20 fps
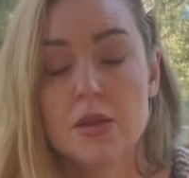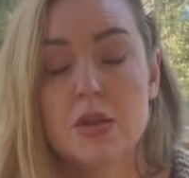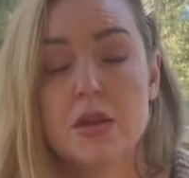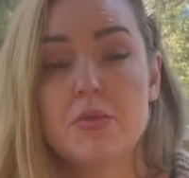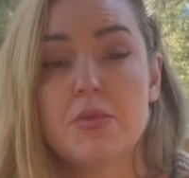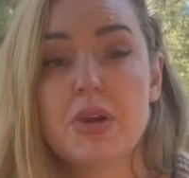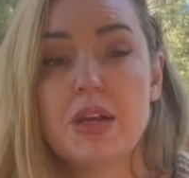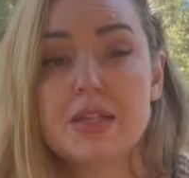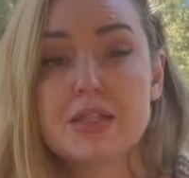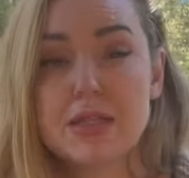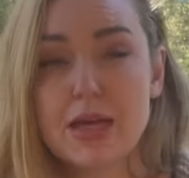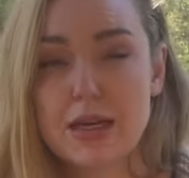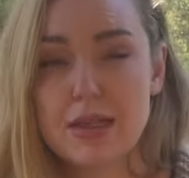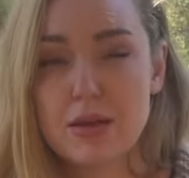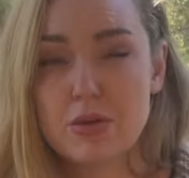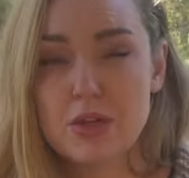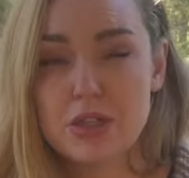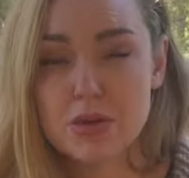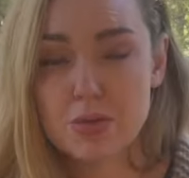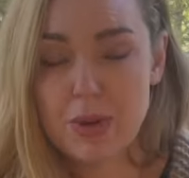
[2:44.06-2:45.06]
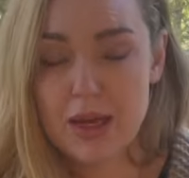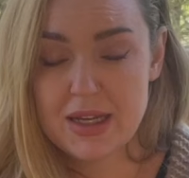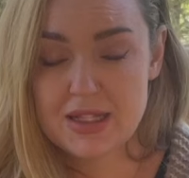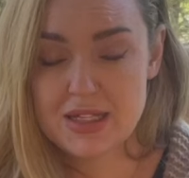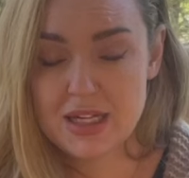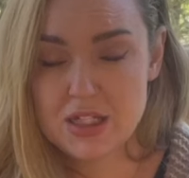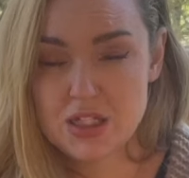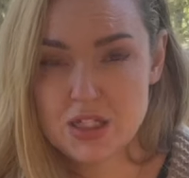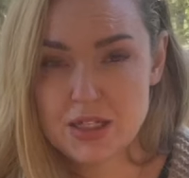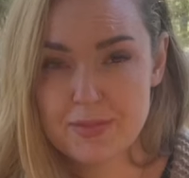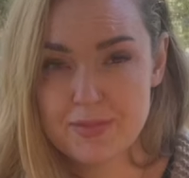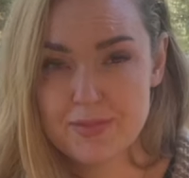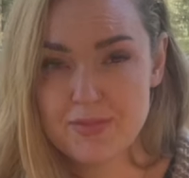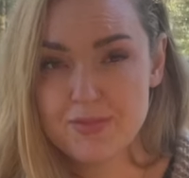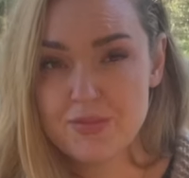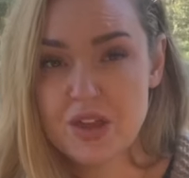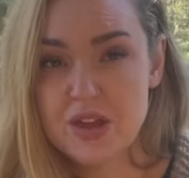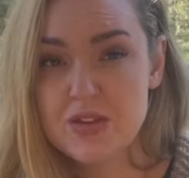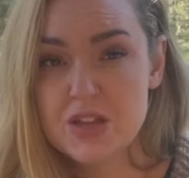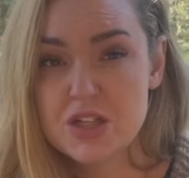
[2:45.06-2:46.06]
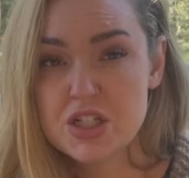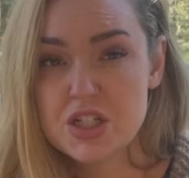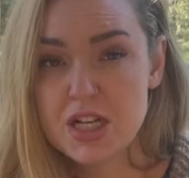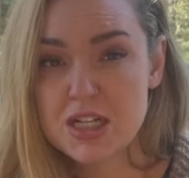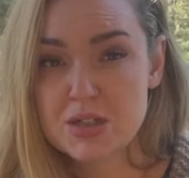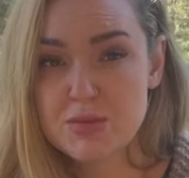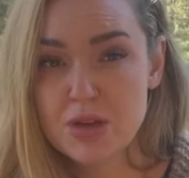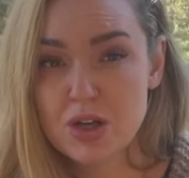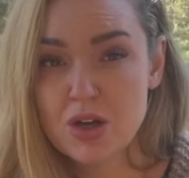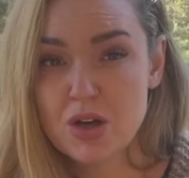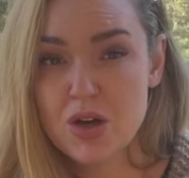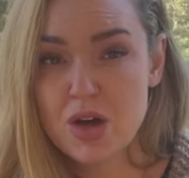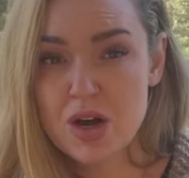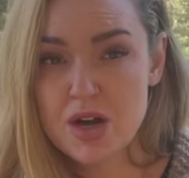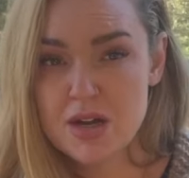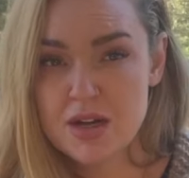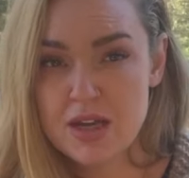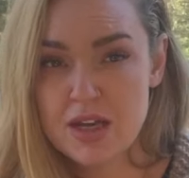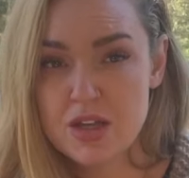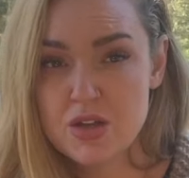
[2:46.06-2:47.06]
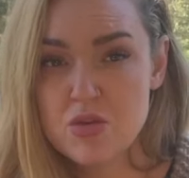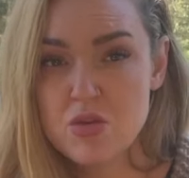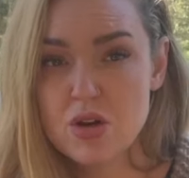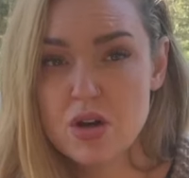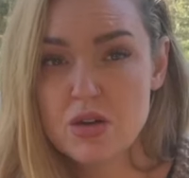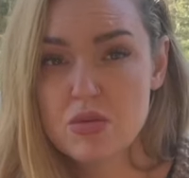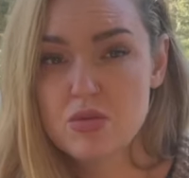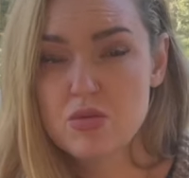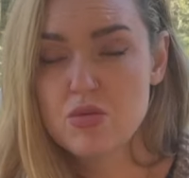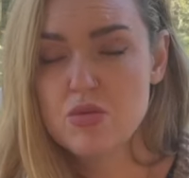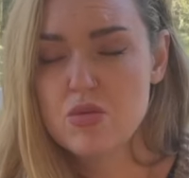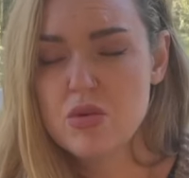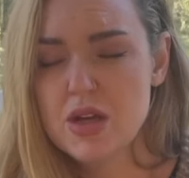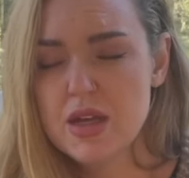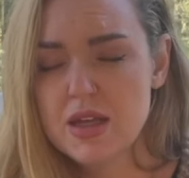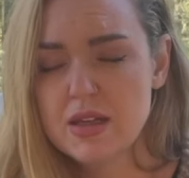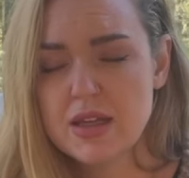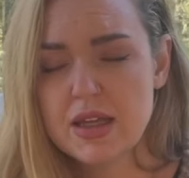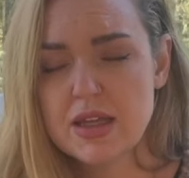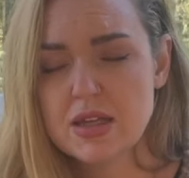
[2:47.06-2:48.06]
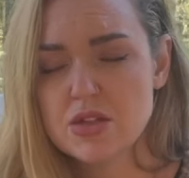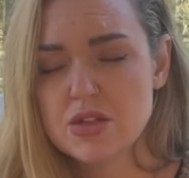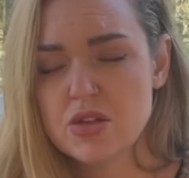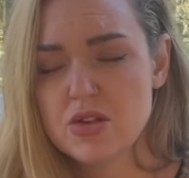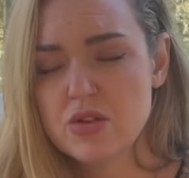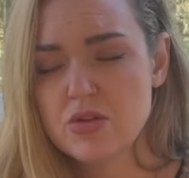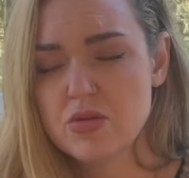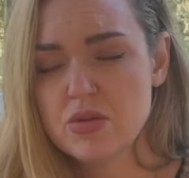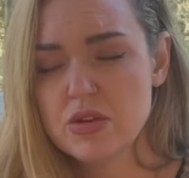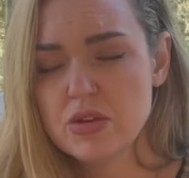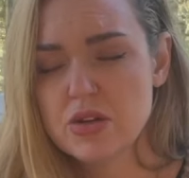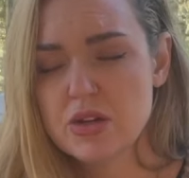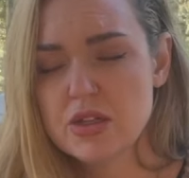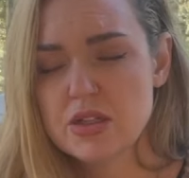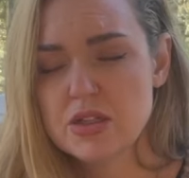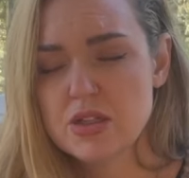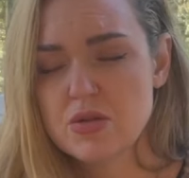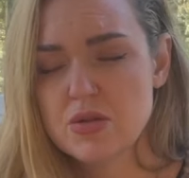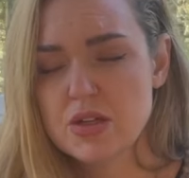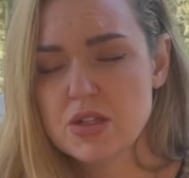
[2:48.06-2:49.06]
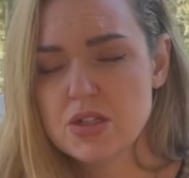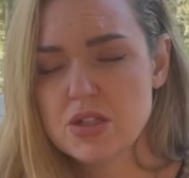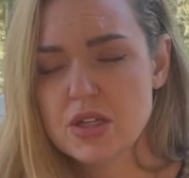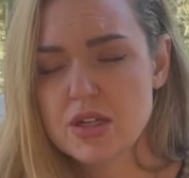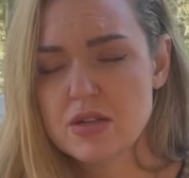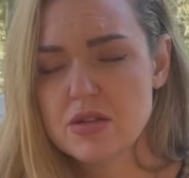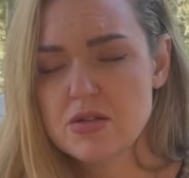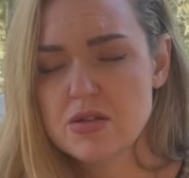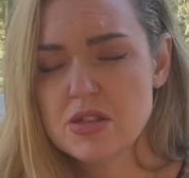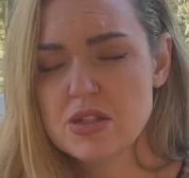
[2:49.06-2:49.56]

But a sign that we should pay attention. The Judgment card, you are really in tune with your intuition.